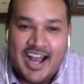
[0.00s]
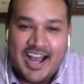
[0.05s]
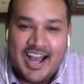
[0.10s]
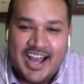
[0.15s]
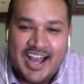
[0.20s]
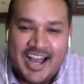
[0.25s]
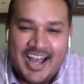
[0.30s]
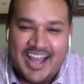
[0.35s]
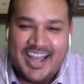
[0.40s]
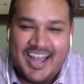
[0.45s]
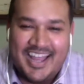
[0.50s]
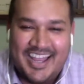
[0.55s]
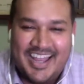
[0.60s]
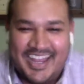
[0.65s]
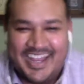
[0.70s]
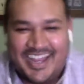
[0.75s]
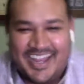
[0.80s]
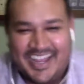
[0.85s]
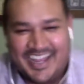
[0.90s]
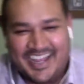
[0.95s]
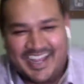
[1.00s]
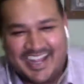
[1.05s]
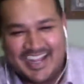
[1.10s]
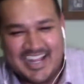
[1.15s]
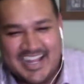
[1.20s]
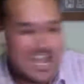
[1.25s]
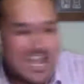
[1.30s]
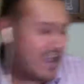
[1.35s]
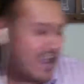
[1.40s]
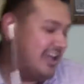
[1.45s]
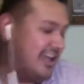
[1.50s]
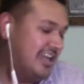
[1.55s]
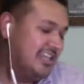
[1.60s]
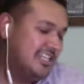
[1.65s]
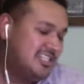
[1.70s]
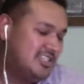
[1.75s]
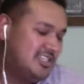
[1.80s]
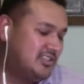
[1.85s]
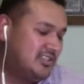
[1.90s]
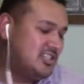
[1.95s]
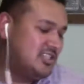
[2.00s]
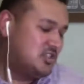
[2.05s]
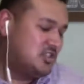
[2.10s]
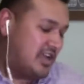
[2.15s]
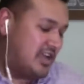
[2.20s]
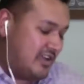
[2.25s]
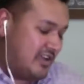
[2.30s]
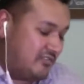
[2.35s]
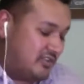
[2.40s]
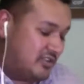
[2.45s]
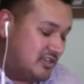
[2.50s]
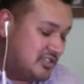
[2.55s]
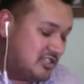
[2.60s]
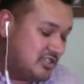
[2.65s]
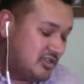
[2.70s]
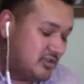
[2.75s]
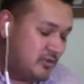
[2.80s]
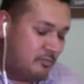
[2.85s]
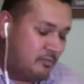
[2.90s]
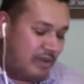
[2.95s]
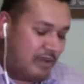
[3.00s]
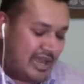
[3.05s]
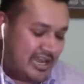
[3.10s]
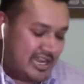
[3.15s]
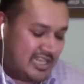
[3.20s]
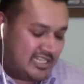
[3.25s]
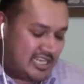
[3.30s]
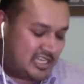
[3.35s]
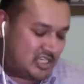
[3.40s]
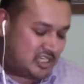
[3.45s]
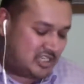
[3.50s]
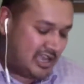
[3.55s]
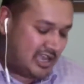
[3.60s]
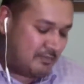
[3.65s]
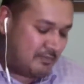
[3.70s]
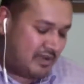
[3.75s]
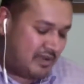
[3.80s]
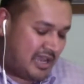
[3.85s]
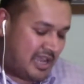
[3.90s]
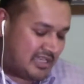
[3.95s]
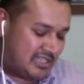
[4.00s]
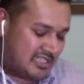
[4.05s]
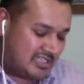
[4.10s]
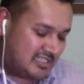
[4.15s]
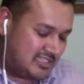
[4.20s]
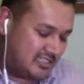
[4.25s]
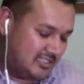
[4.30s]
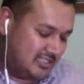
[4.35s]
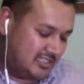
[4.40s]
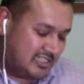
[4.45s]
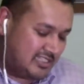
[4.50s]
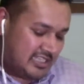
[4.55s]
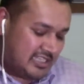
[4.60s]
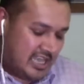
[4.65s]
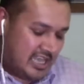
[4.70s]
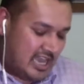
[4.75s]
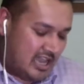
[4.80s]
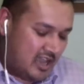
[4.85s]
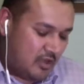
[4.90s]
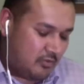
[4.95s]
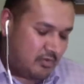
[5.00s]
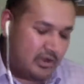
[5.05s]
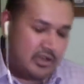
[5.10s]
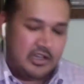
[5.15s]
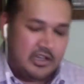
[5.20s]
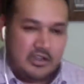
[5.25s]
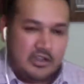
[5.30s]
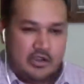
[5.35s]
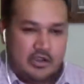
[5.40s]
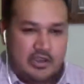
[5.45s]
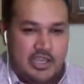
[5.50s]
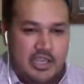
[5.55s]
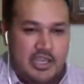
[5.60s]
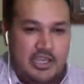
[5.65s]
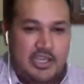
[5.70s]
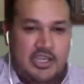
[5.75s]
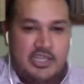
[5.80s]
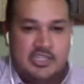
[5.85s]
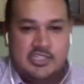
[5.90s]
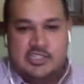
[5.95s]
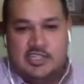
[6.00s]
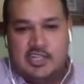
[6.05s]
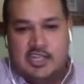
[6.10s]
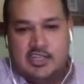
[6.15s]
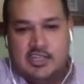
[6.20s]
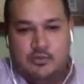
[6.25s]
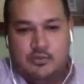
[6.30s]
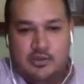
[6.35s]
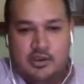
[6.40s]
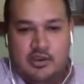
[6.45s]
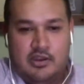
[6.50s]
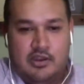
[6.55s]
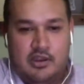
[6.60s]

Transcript: All right, let's do this drawing. For those of you who bought a Tesh Talk box, we're going to go ahead and select one.